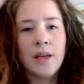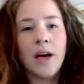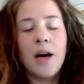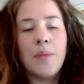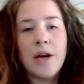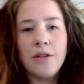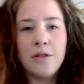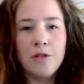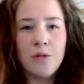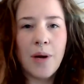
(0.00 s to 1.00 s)

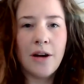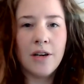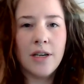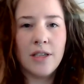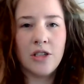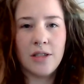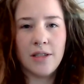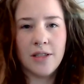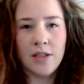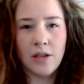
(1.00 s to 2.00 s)
Arrowroot powder is just a
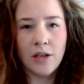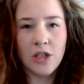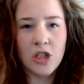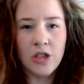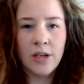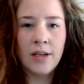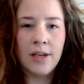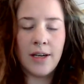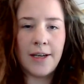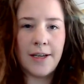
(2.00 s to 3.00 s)
starch.
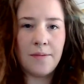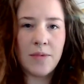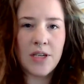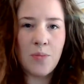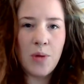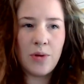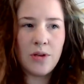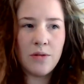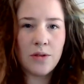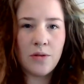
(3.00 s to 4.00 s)
Some people
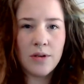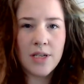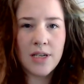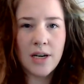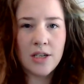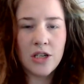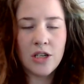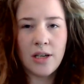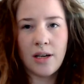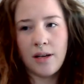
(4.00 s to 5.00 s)
use cornstarch.
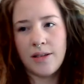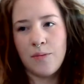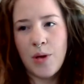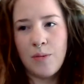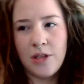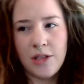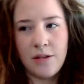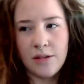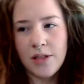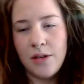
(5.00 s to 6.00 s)
Some people just
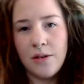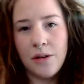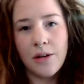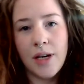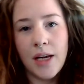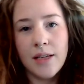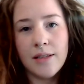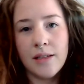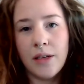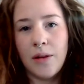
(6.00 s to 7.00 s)
use 2
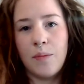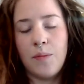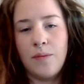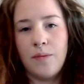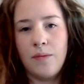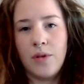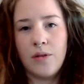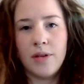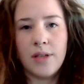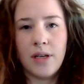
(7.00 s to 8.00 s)
ingredients, the
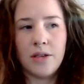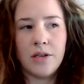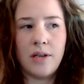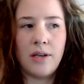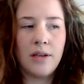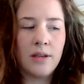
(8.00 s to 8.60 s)
cornstarch and